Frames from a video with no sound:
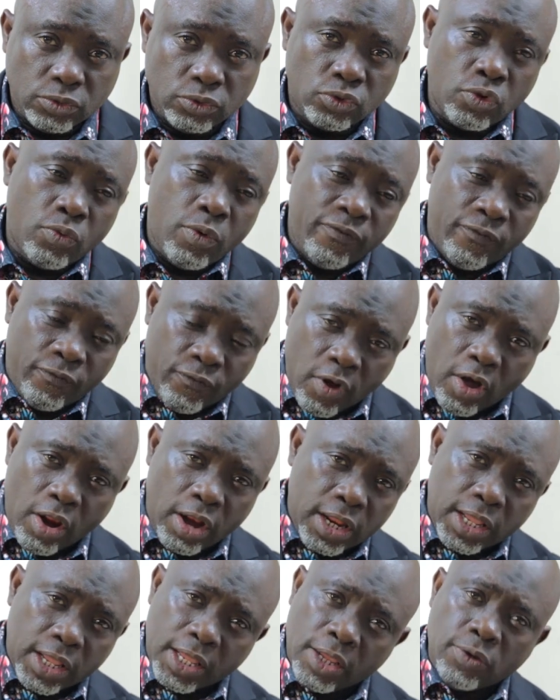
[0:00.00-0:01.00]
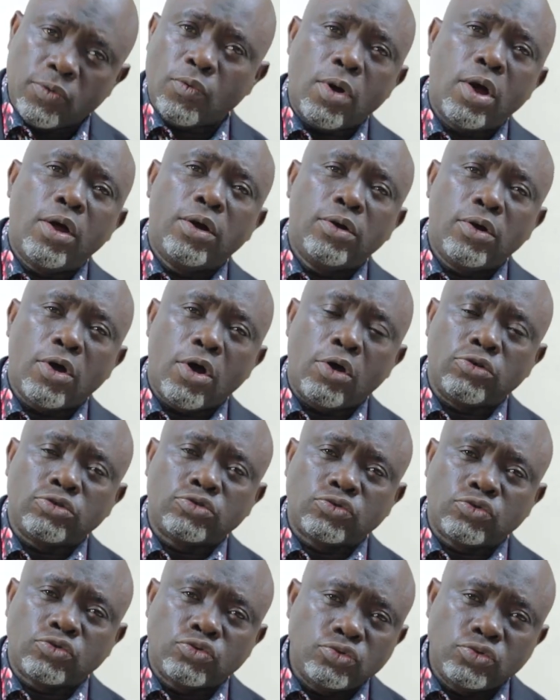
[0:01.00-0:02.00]
You will fall in one or
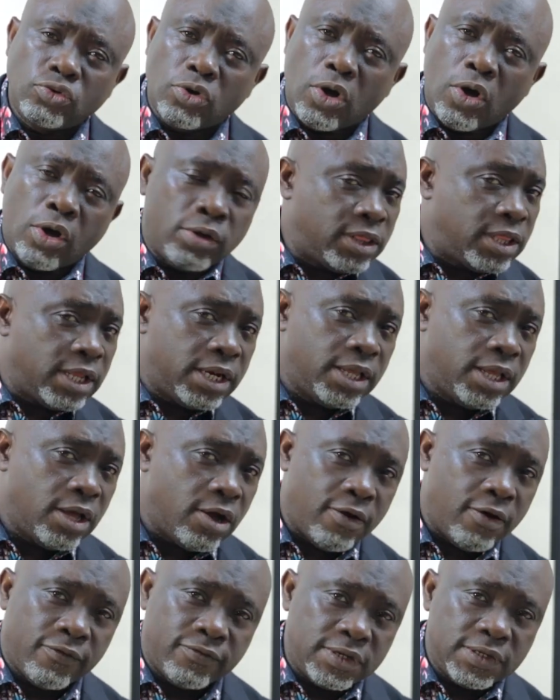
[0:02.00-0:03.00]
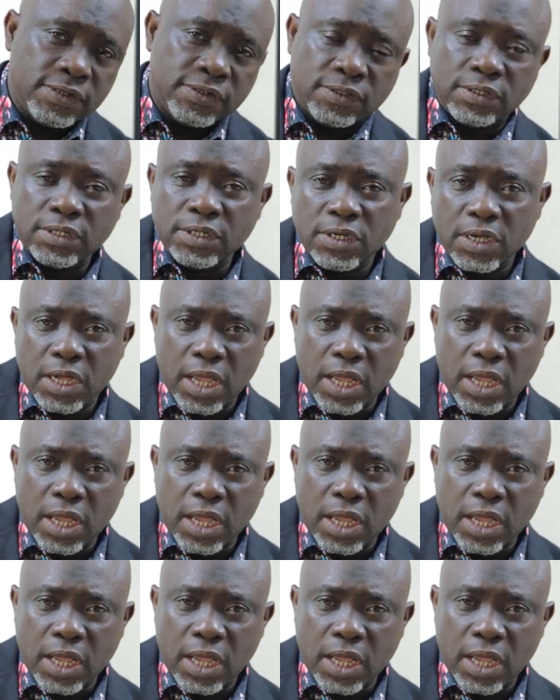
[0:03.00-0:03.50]
two or three of these